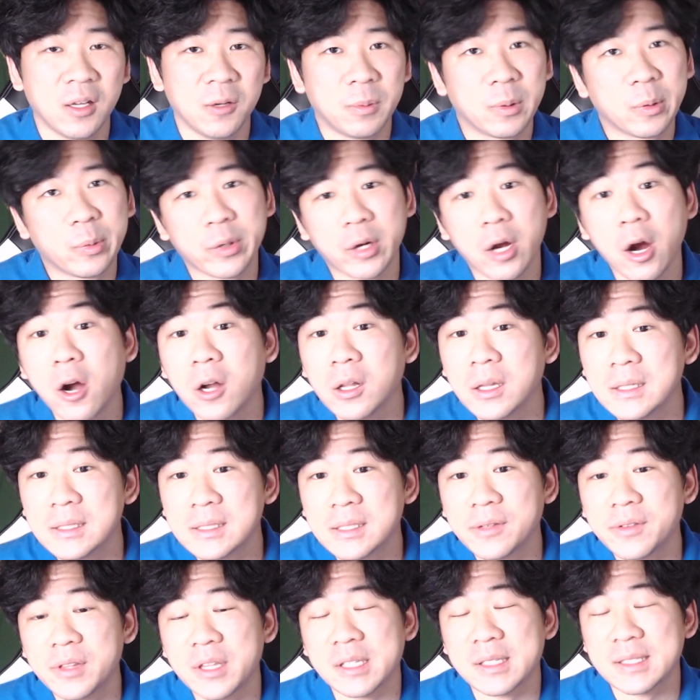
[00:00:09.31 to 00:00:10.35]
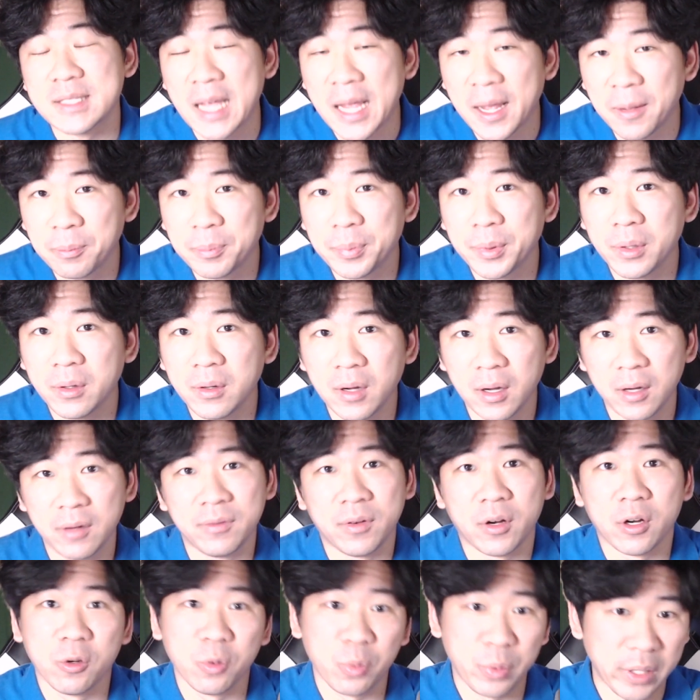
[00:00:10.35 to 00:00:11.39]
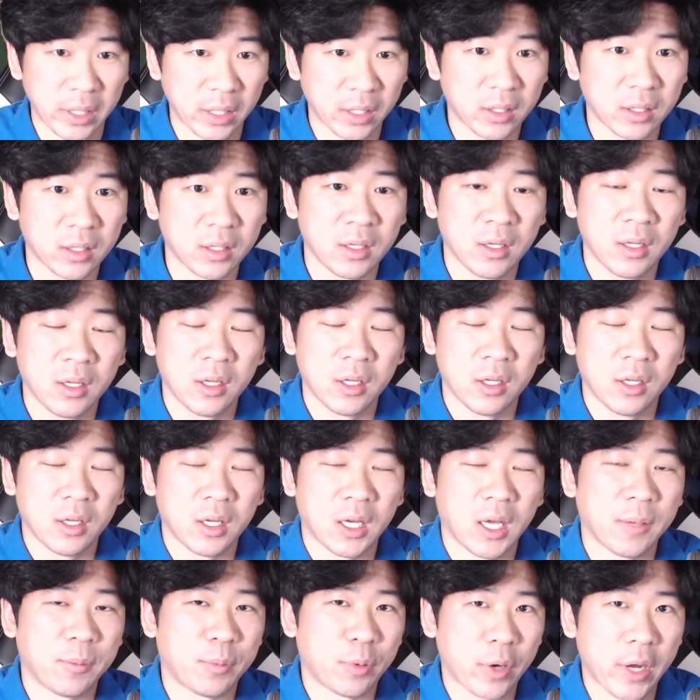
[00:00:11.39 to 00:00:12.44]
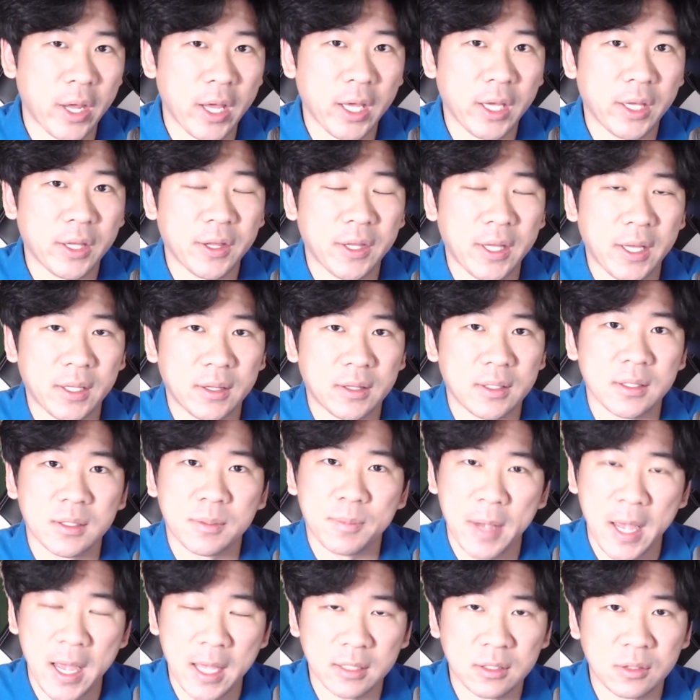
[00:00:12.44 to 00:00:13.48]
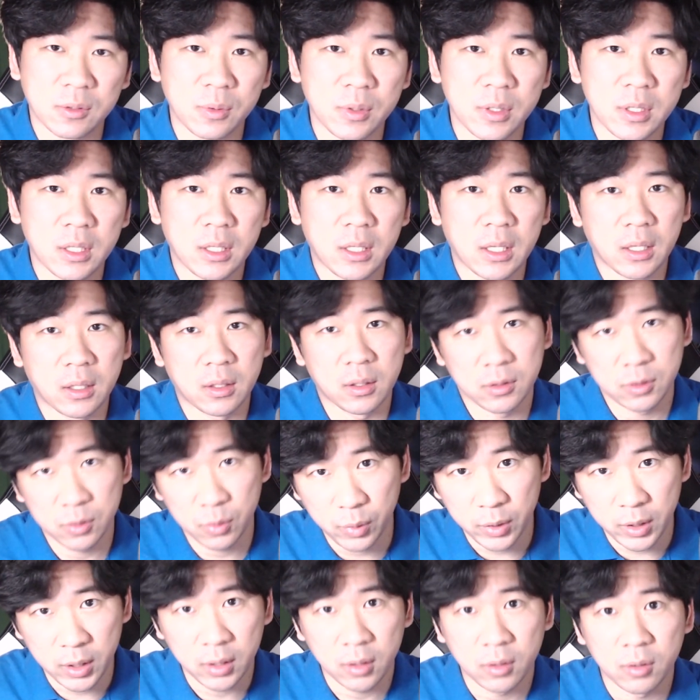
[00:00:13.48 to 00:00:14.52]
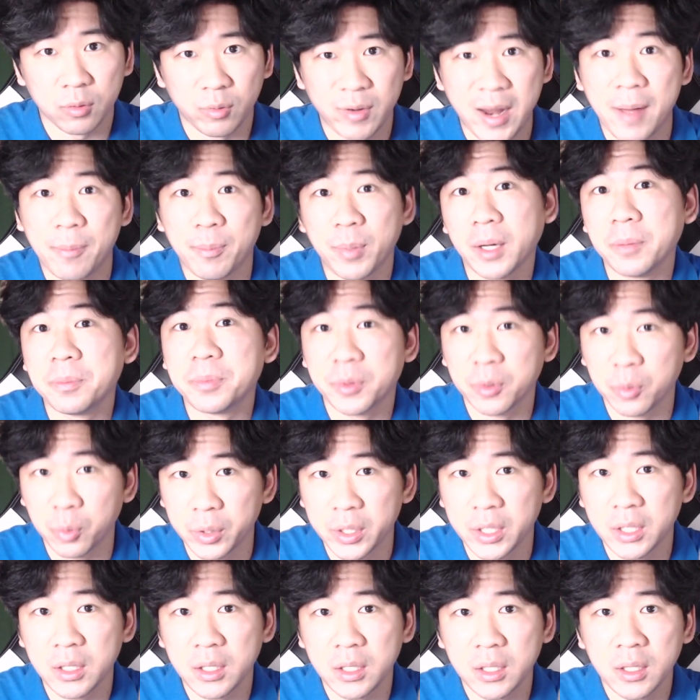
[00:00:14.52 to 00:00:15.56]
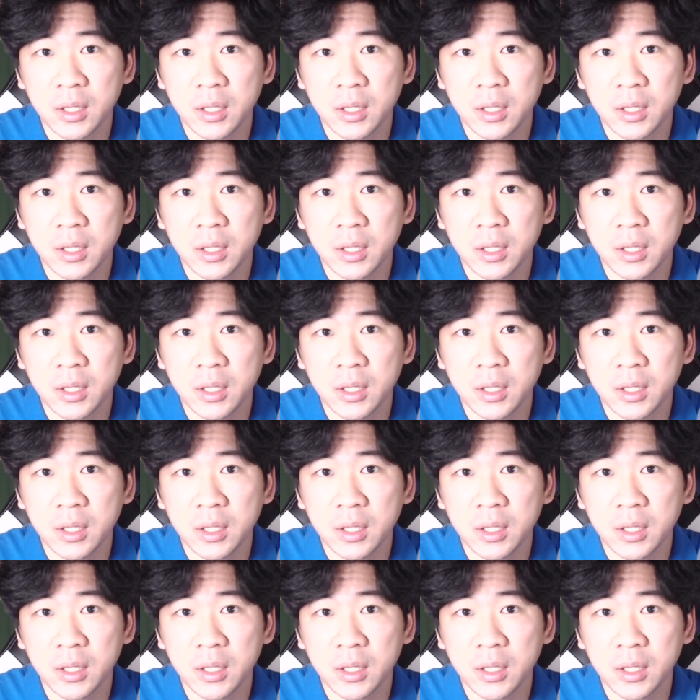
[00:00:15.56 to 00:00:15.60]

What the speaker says: But regardless of the tempo of our week, I pray that this past week and as we wrap up the week,